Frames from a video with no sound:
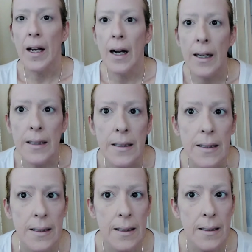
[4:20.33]
I can
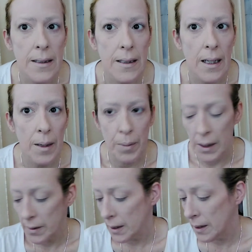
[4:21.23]
still see the
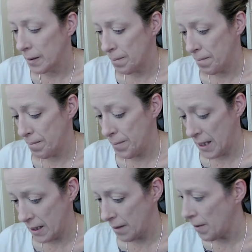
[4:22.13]
eyebrows. It's
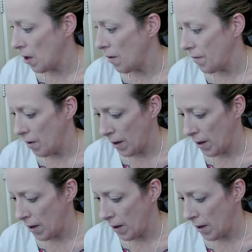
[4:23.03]
pissing me off.